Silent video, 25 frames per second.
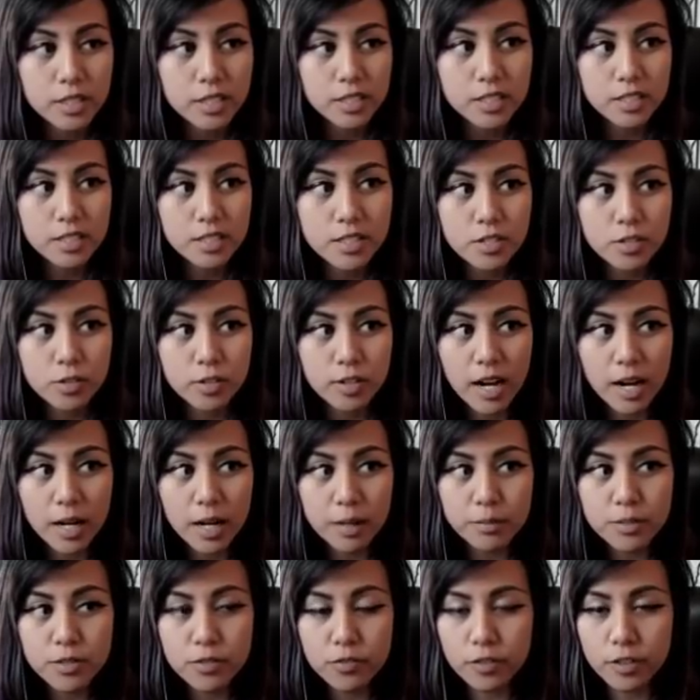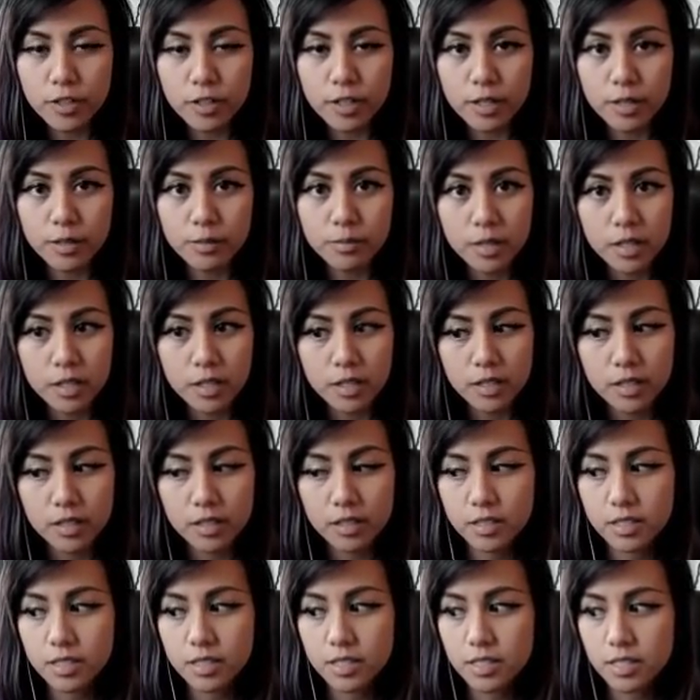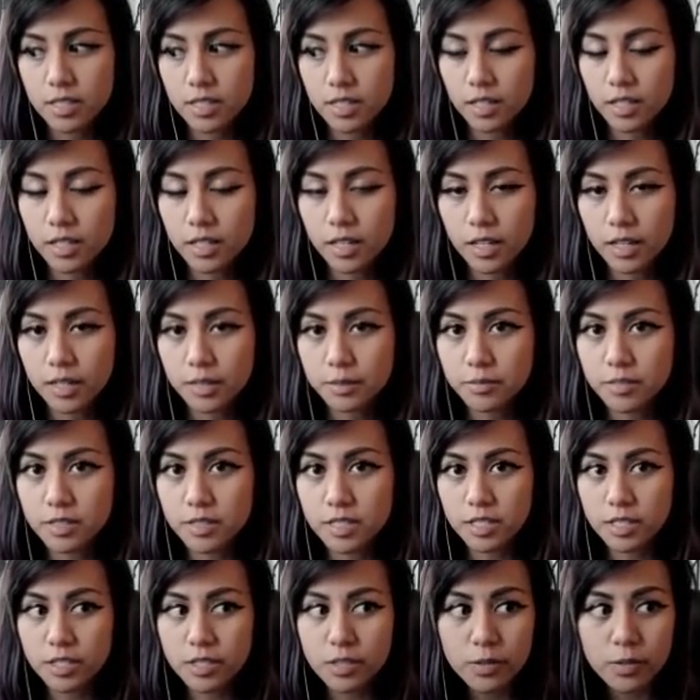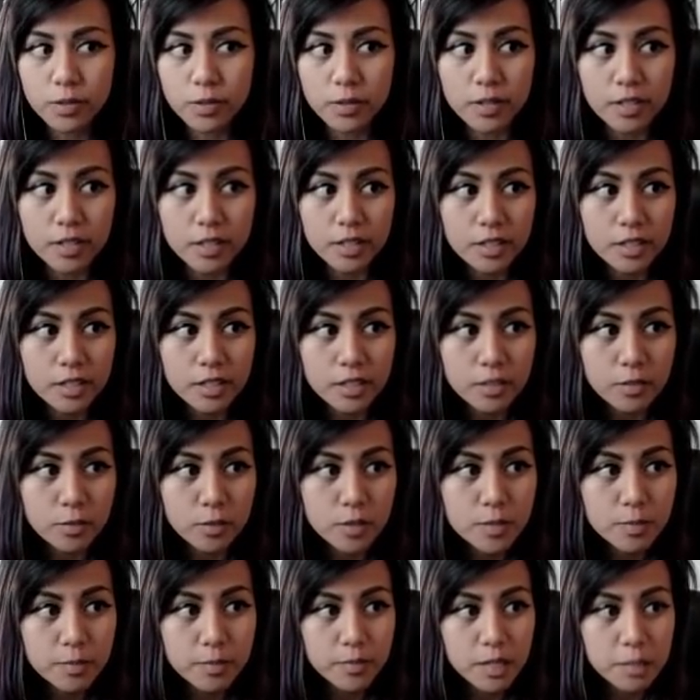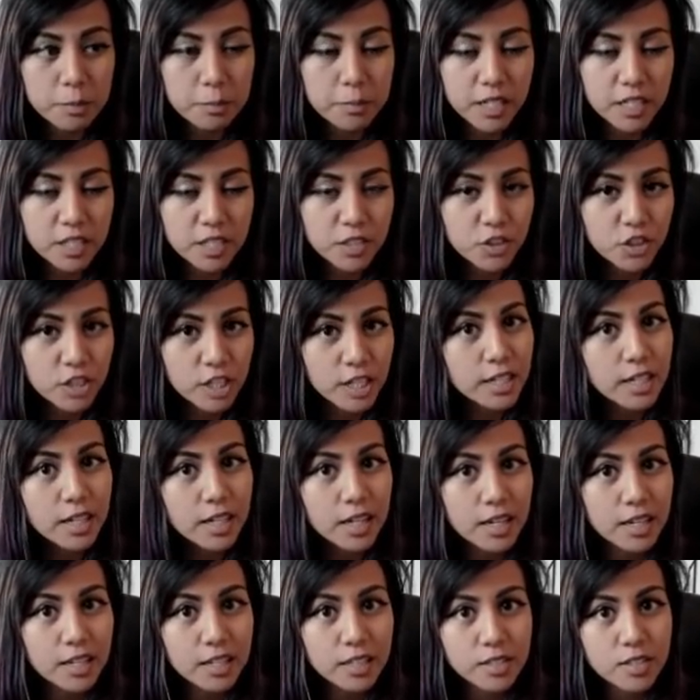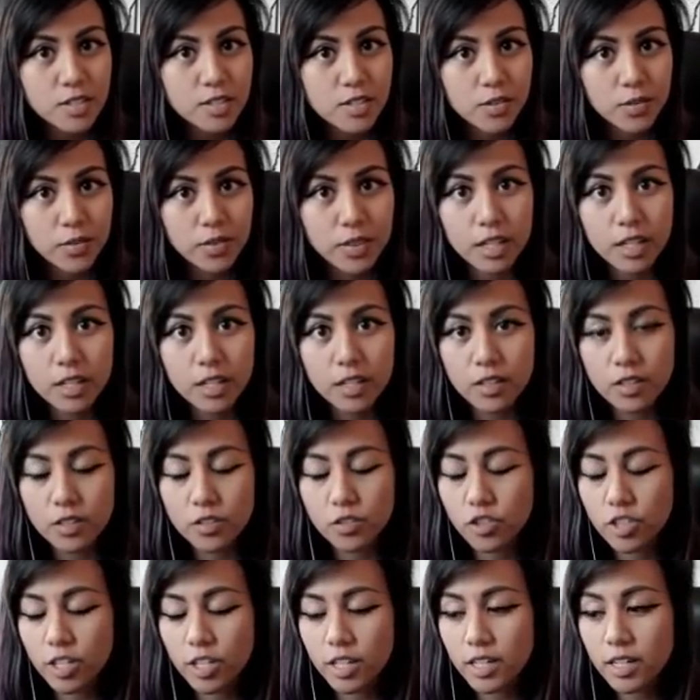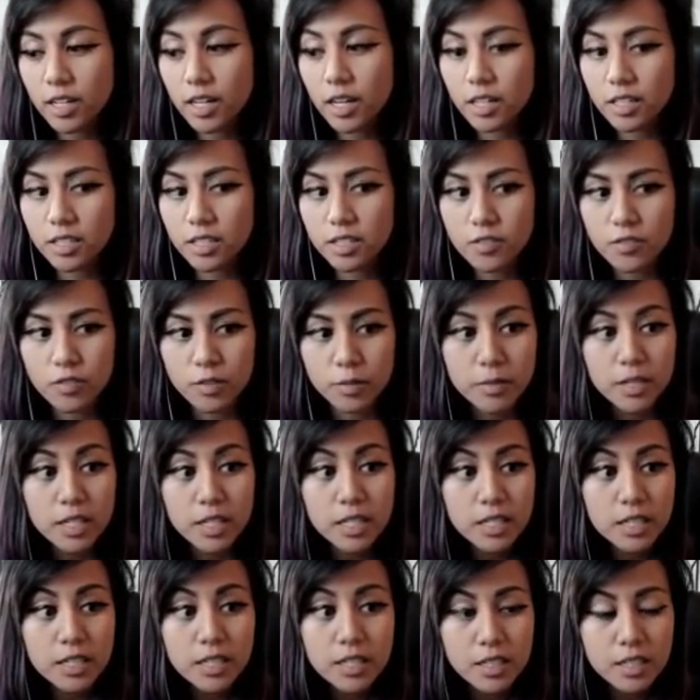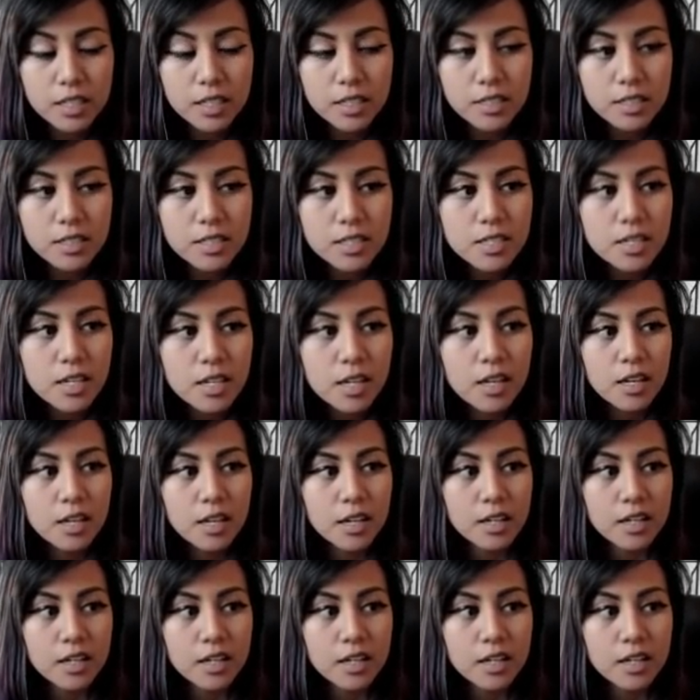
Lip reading: was grabbed from the DLM Discord. It was made by jadehex, so thank you jadehex for making this.